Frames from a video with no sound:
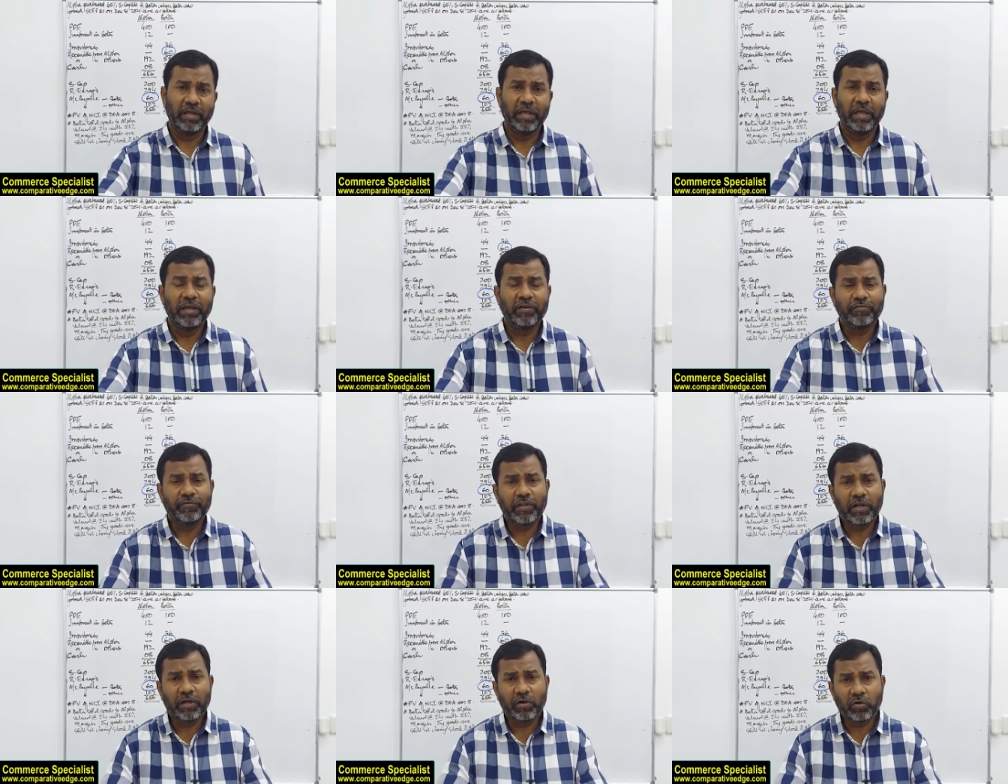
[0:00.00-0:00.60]

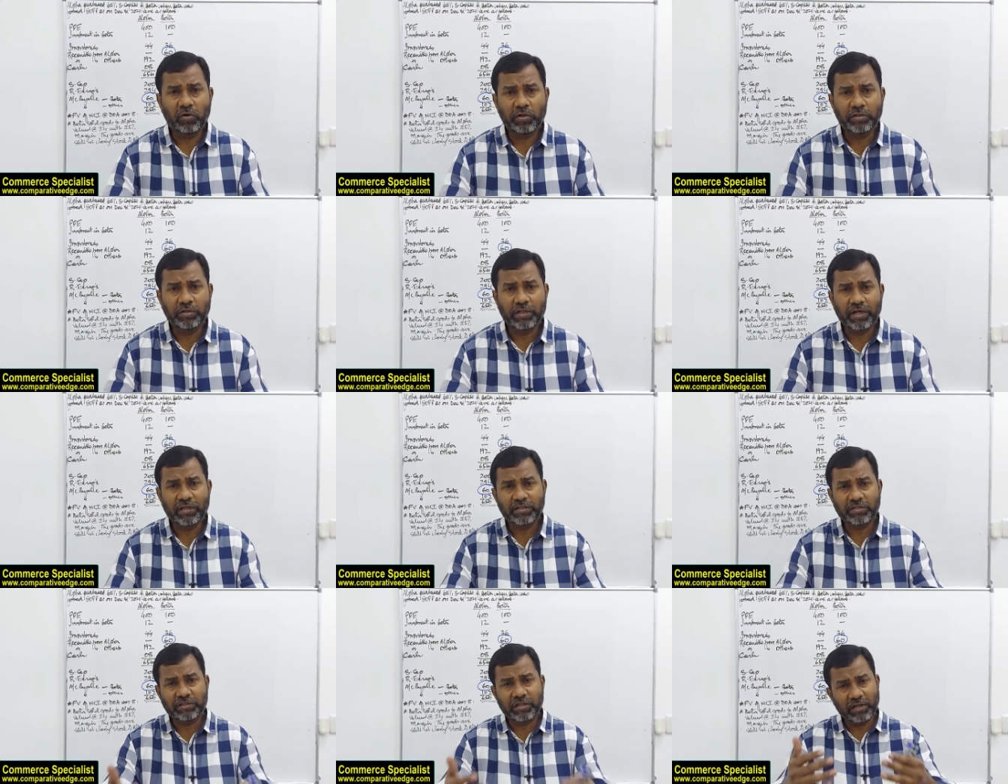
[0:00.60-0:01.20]
If the goods
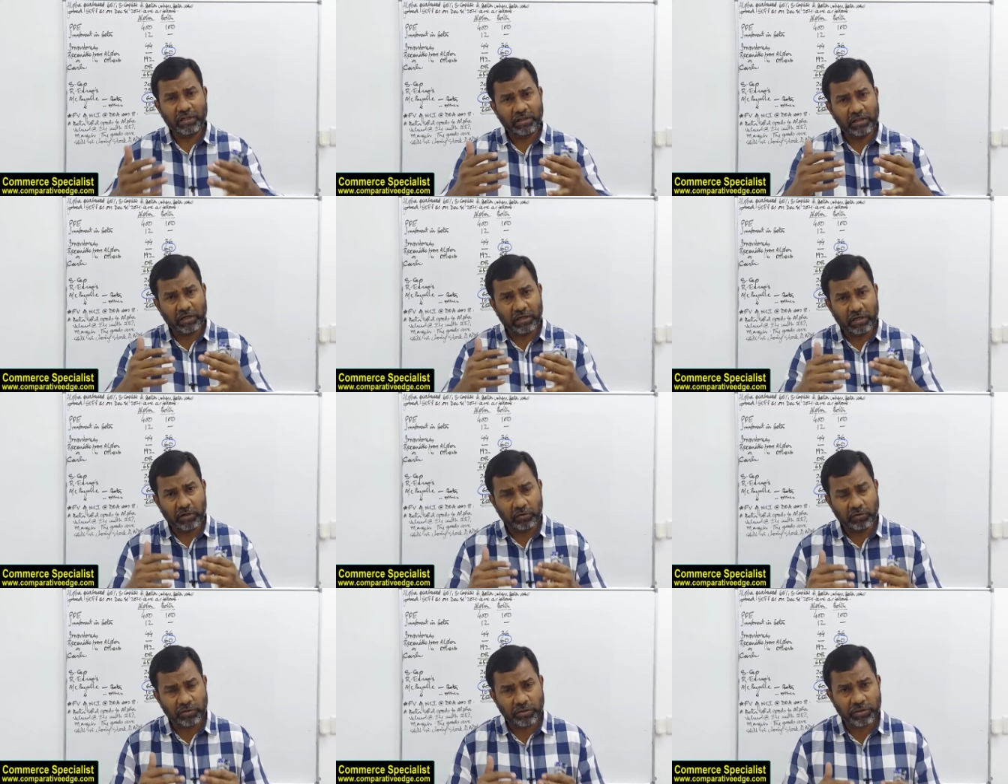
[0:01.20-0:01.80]
are still in the
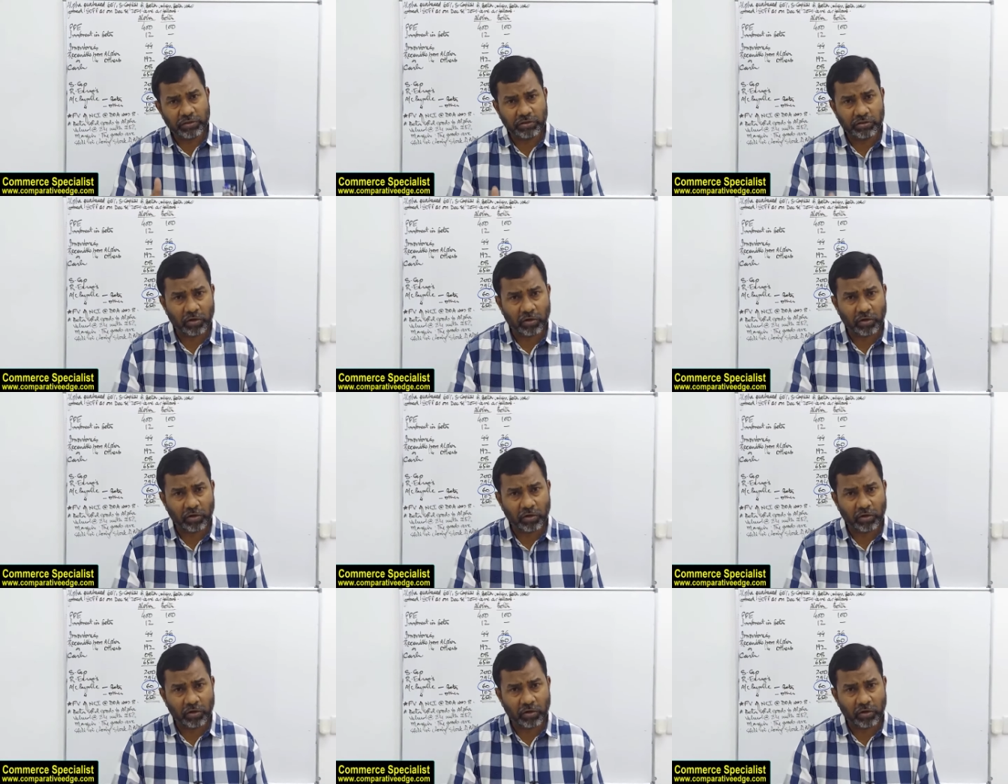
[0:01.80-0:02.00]
closing